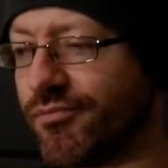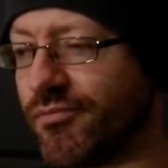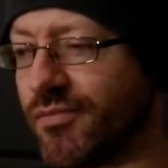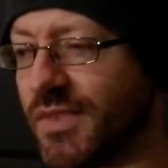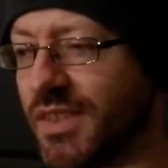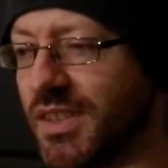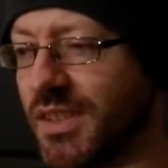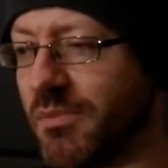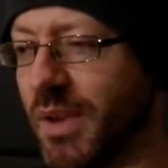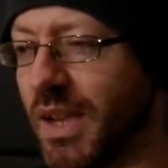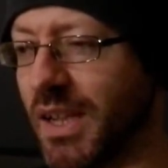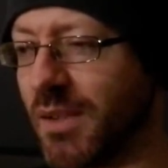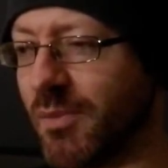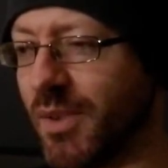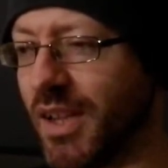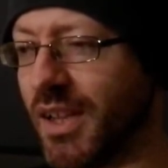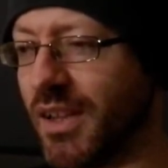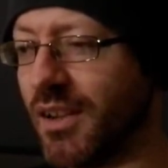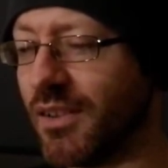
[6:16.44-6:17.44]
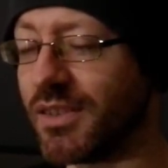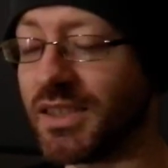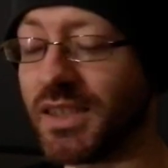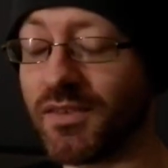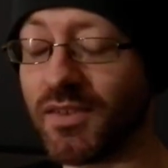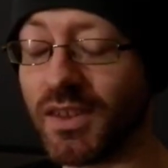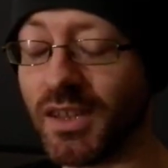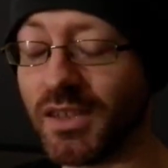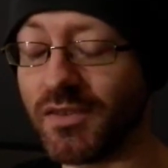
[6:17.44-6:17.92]
it's in the back of my head. I'll just
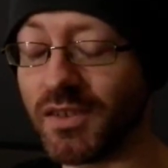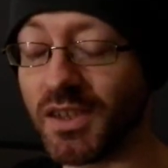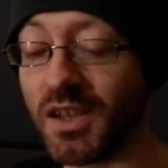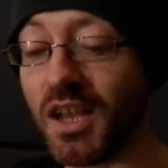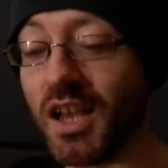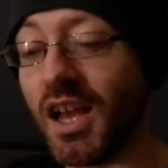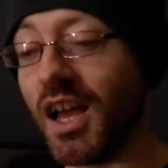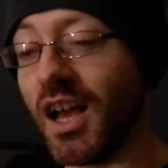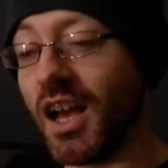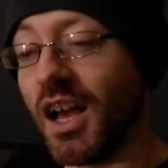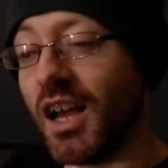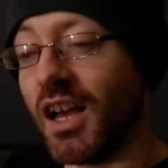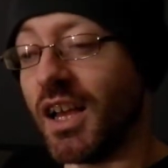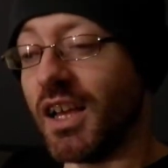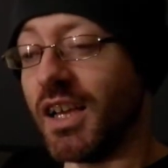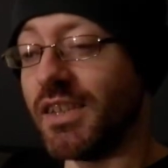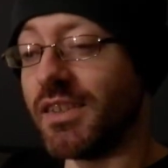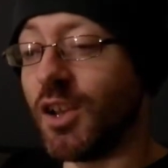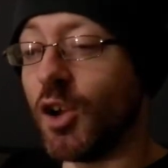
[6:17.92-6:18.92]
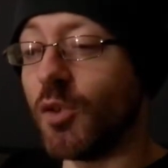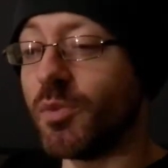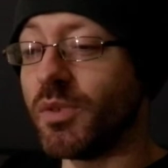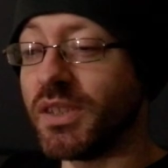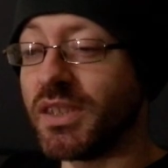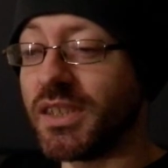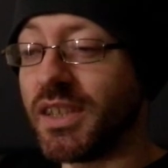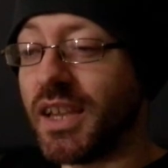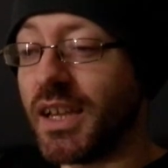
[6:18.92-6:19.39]
have to leave it. He's
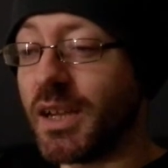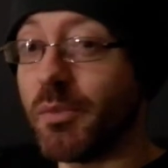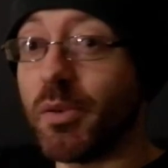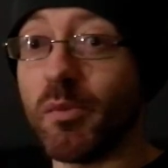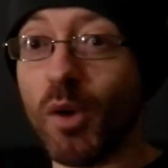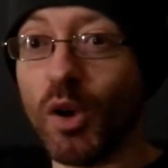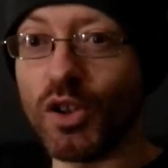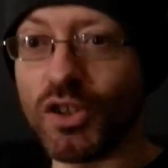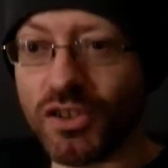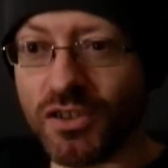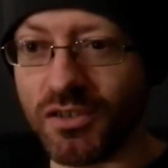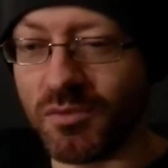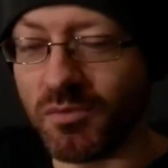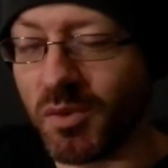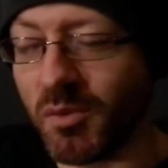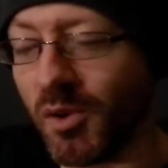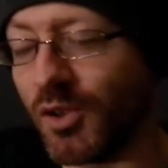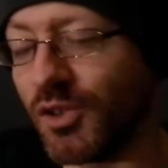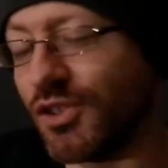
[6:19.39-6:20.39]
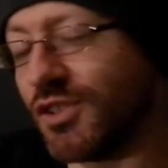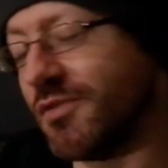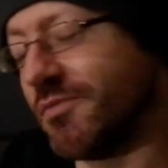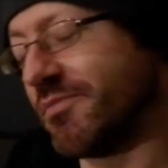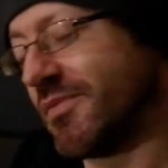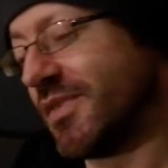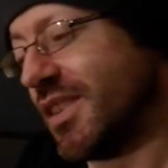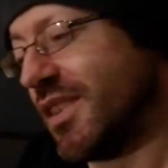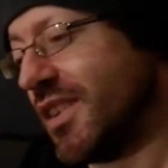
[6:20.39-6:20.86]
hoping to get a promotion. Promotion.
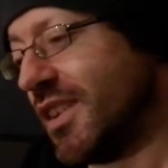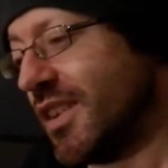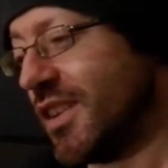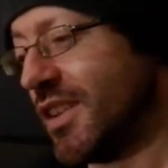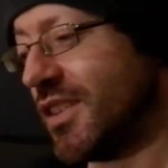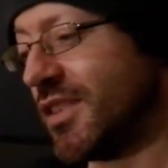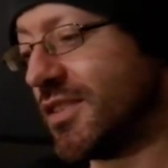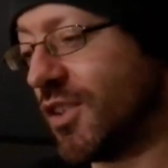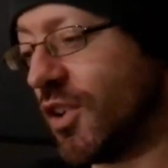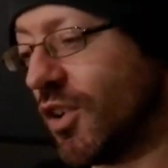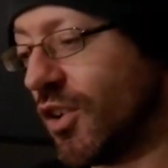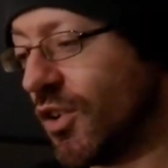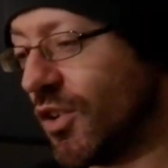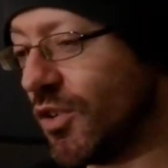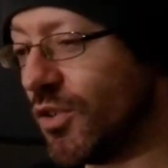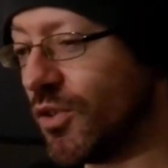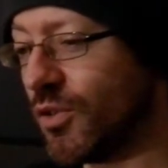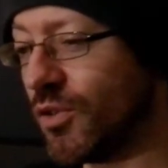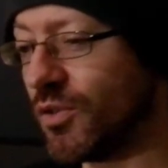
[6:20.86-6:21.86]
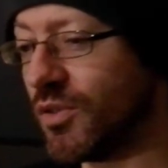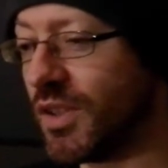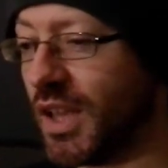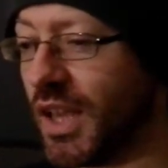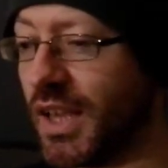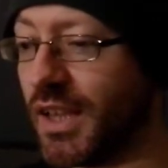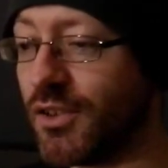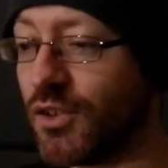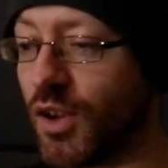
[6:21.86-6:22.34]
So
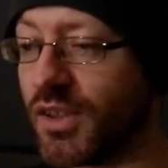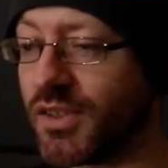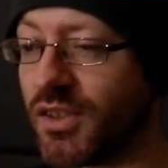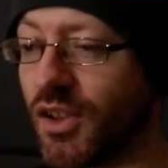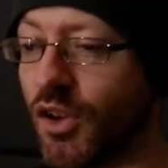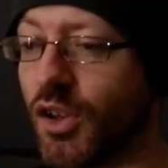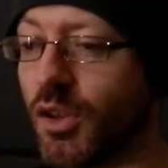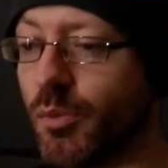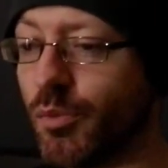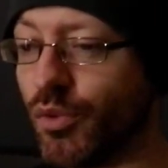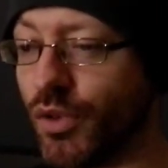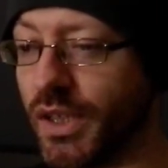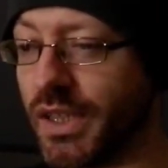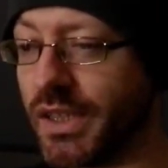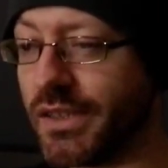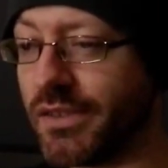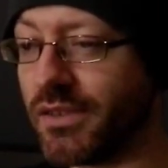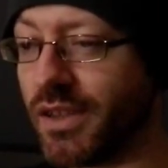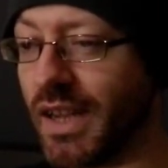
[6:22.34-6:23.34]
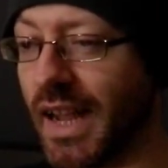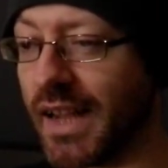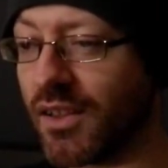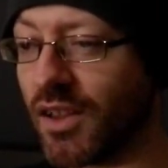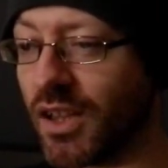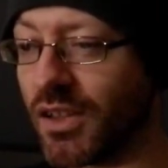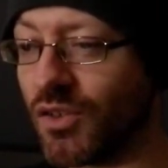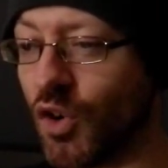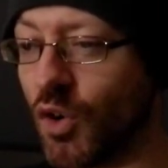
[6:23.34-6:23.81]
he tries to go to the bridge and act
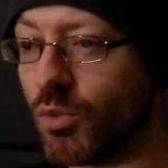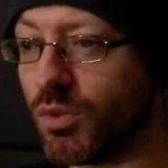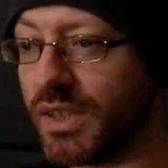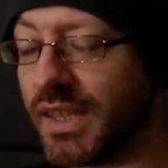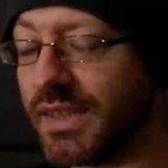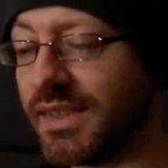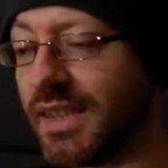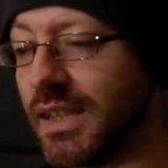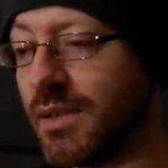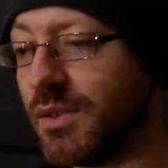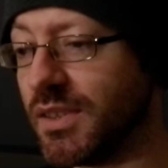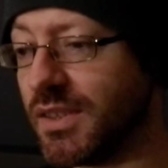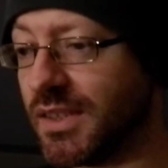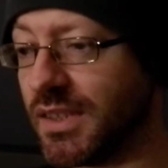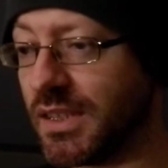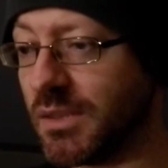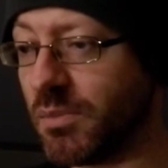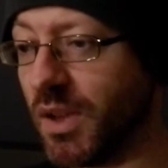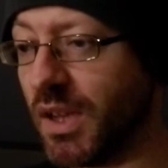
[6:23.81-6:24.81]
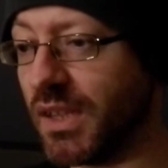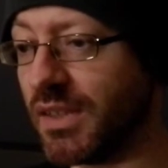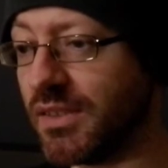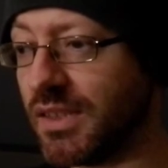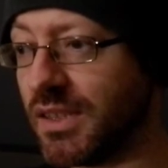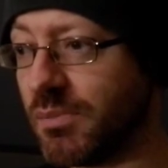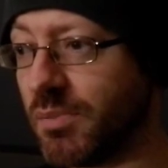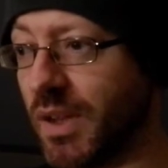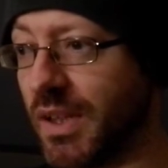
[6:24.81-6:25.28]
like normal. They send him to sick bay.
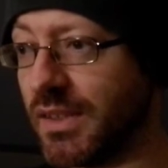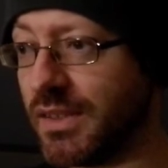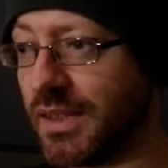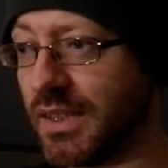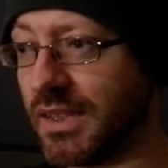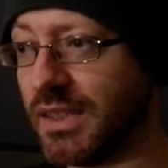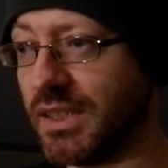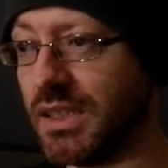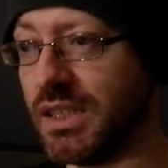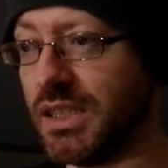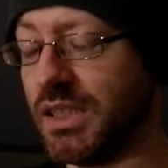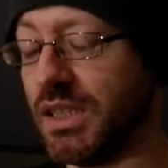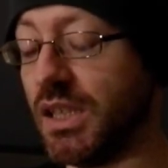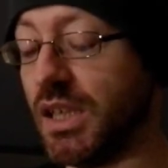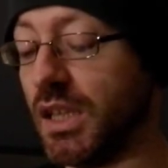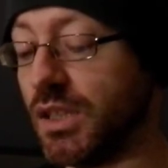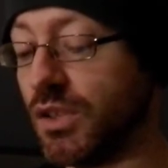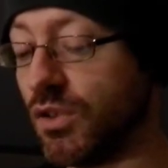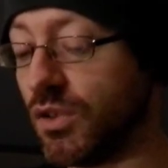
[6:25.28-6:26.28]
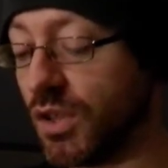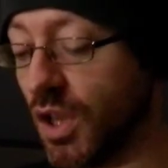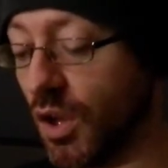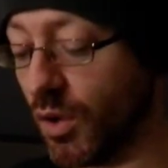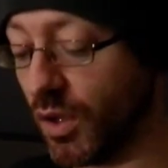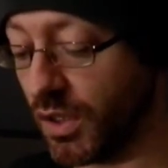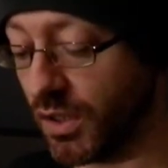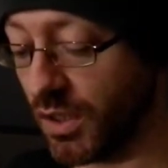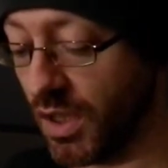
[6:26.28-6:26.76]
Sick bay says, "Yeah, you're
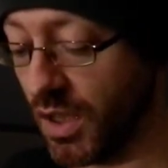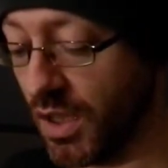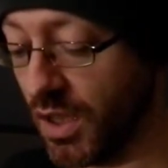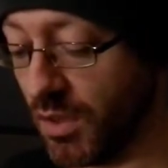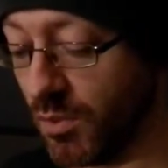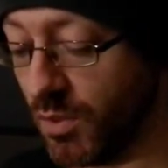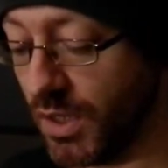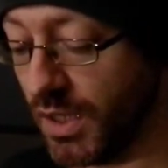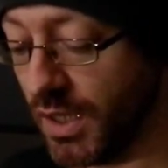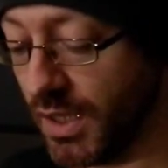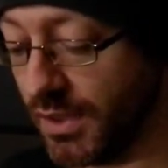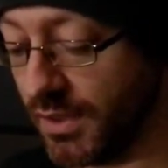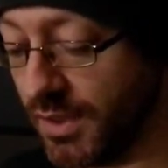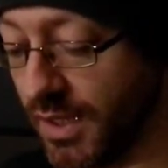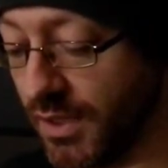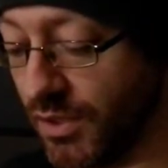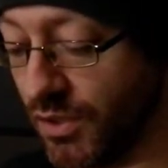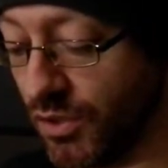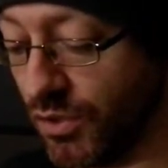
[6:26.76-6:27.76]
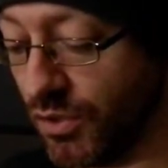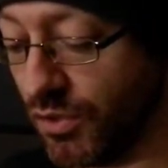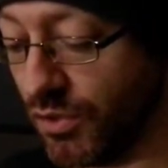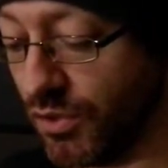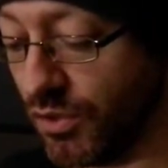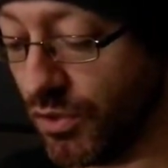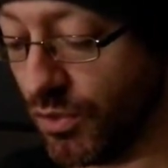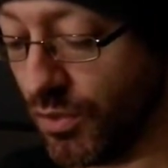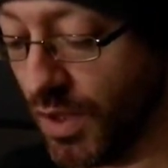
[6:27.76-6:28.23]
going. We're going to send you
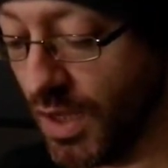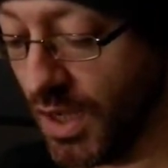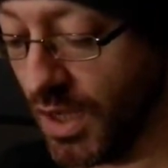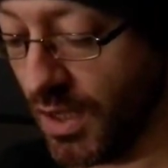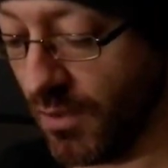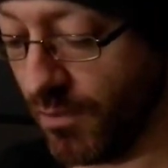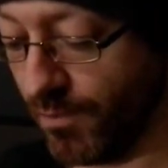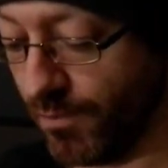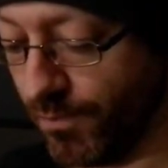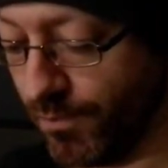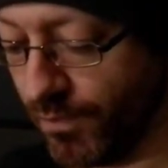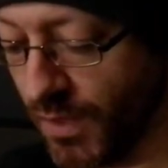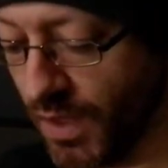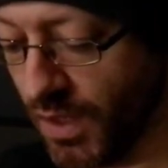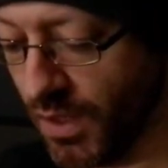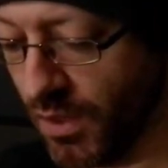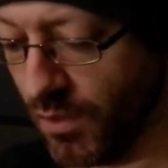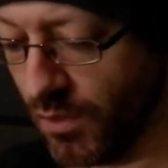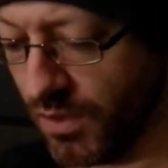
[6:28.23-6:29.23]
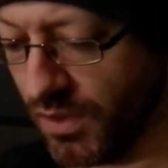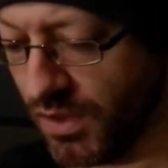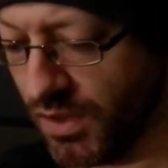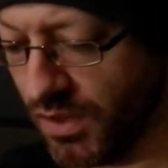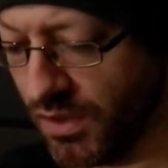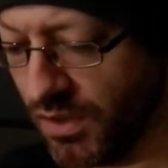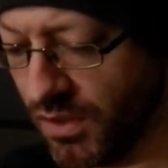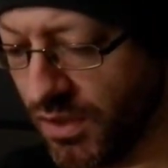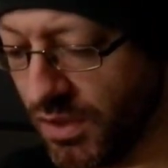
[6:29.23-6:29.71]
to um, was
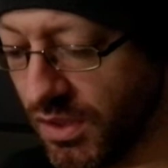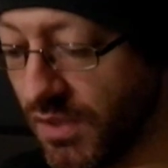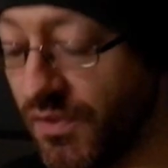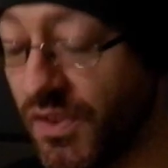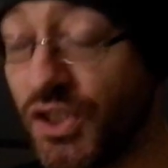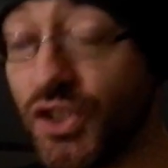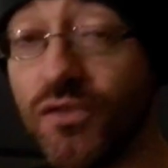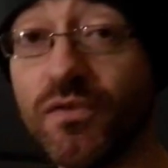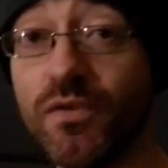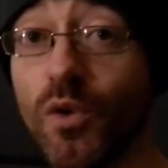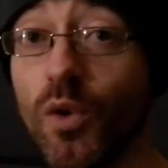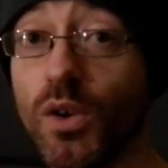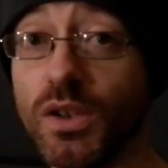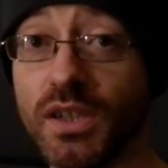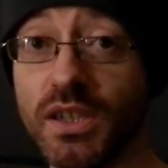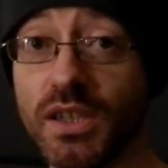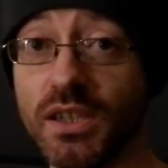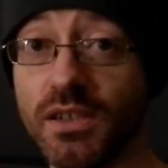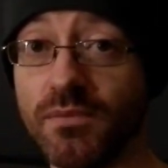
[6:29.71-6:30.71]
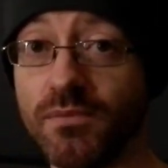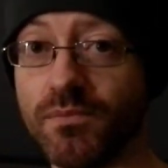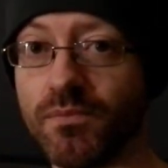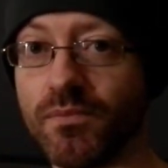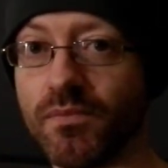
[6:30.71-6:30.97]
it Division 14."